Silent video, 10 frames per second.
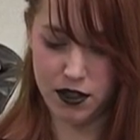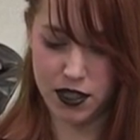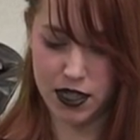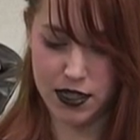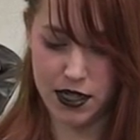
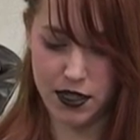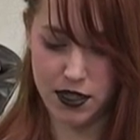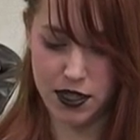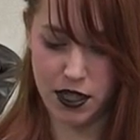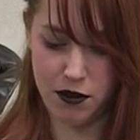It's because I
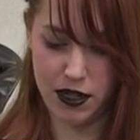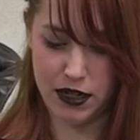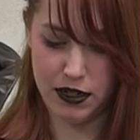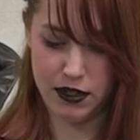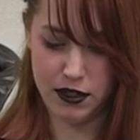didn't secure
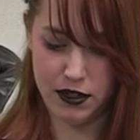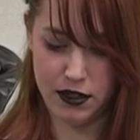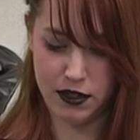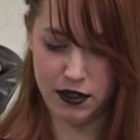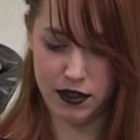it.
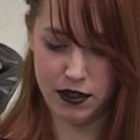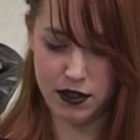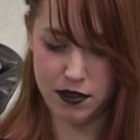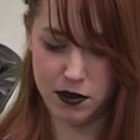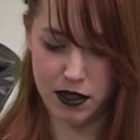
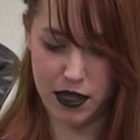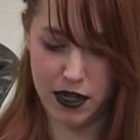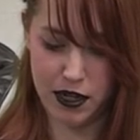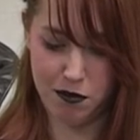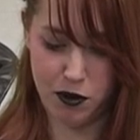So I'm going to
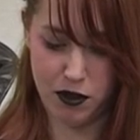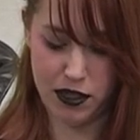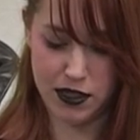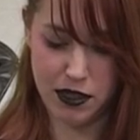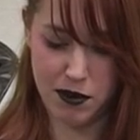line it up more or
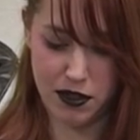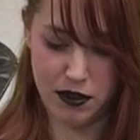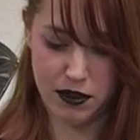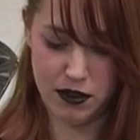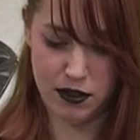less in the
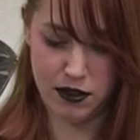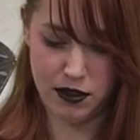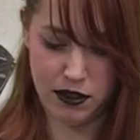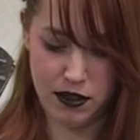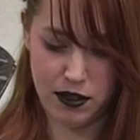middle
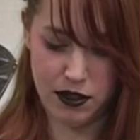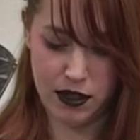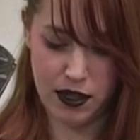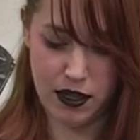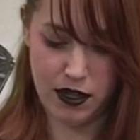
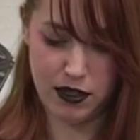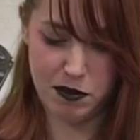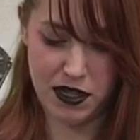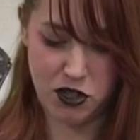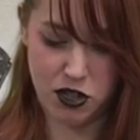
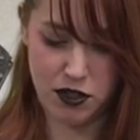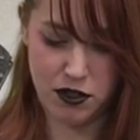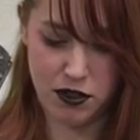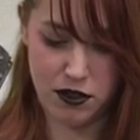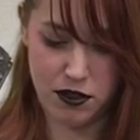and pinch.
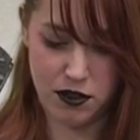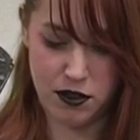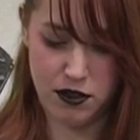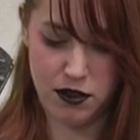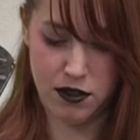
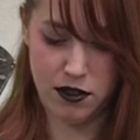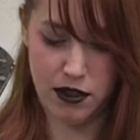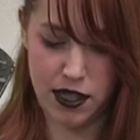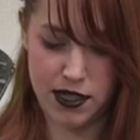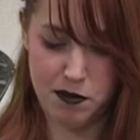
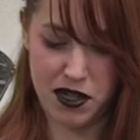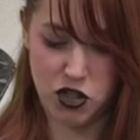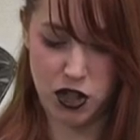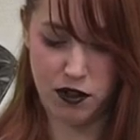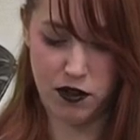Lots of
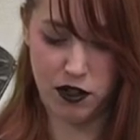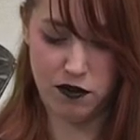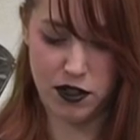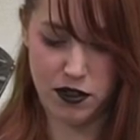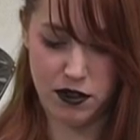pinching
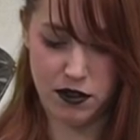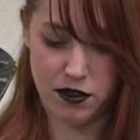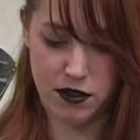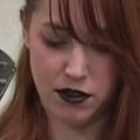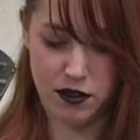involved
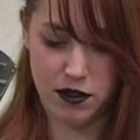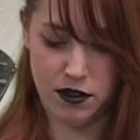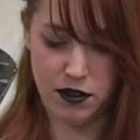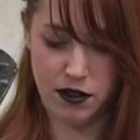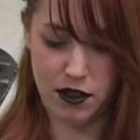
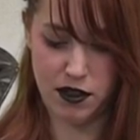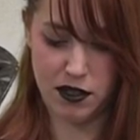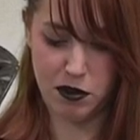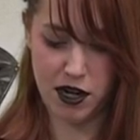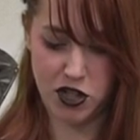in
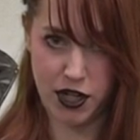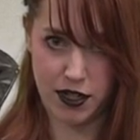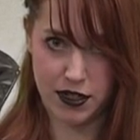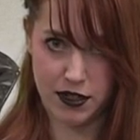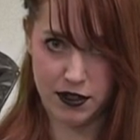this project.